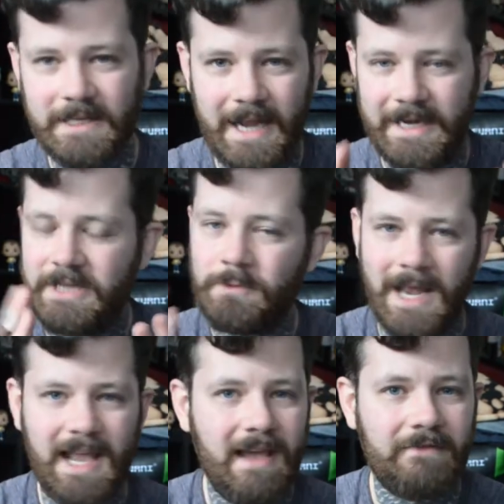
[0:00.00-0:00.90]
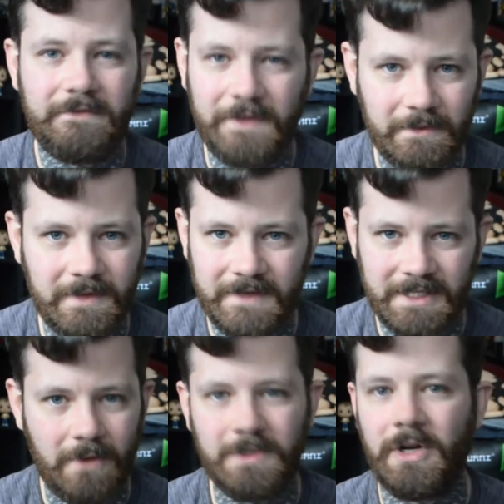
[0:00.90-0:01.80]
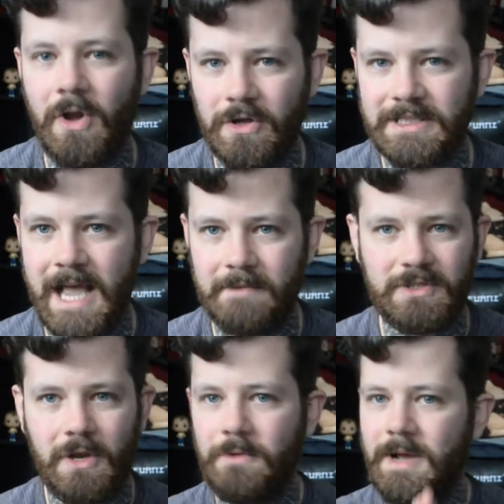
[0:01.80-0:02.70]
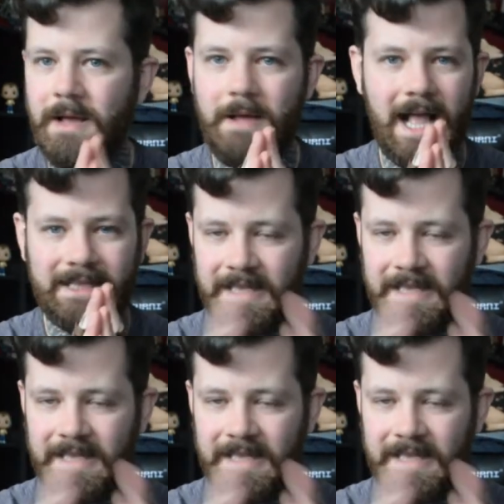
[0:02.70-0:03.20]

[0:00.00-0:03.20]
and as well I haven't filmed the video in a long time so I, I,